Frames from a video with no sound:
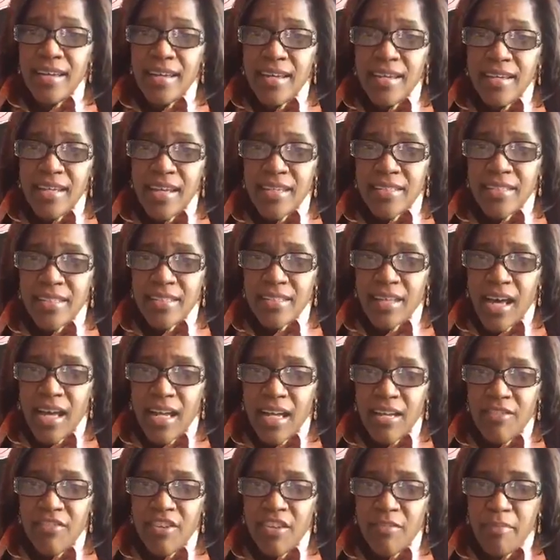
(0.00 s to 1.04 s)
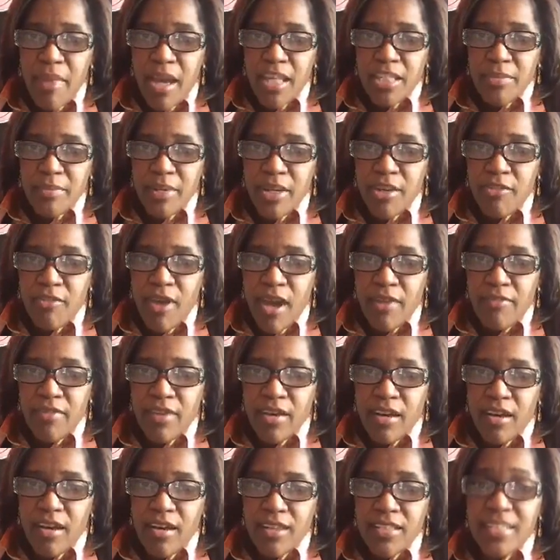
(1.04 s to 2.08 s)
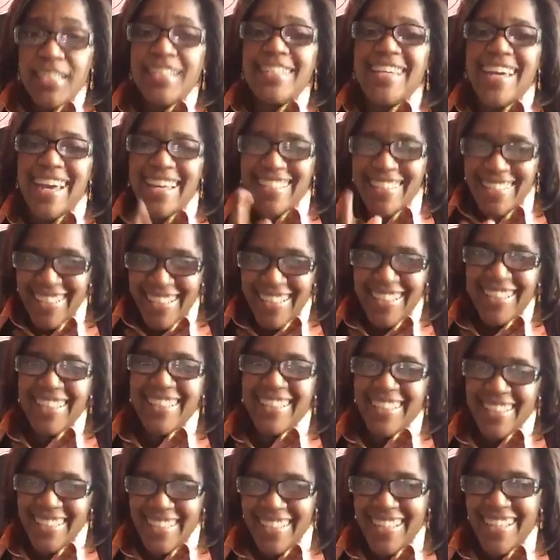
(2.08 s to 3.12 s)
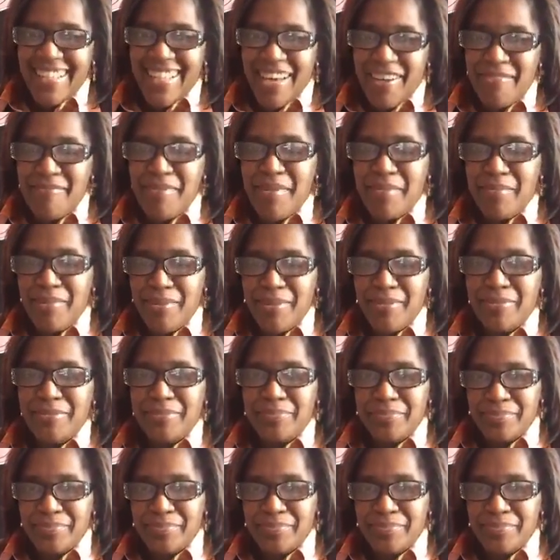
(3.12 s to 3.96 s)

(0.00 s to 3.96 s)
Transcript: Yes, design, event management, graphic arts. Yes, I remember.